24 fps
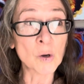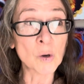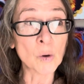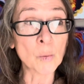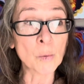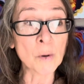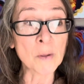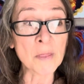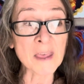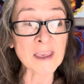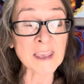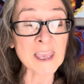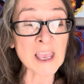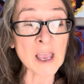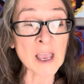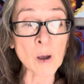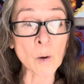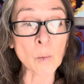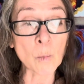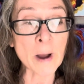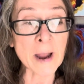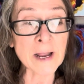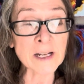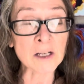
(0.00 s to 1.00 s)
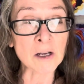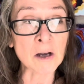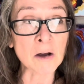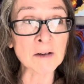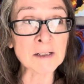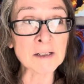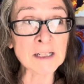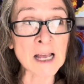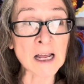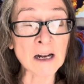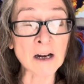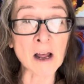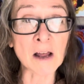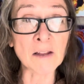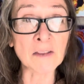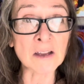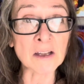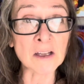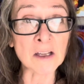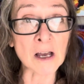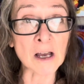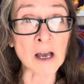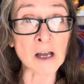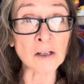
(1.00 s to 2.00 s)
when they can't wait to go down
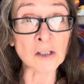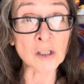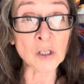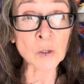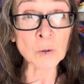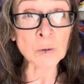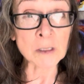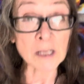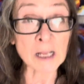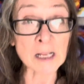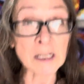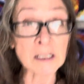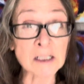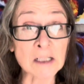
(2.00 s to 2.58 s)
on you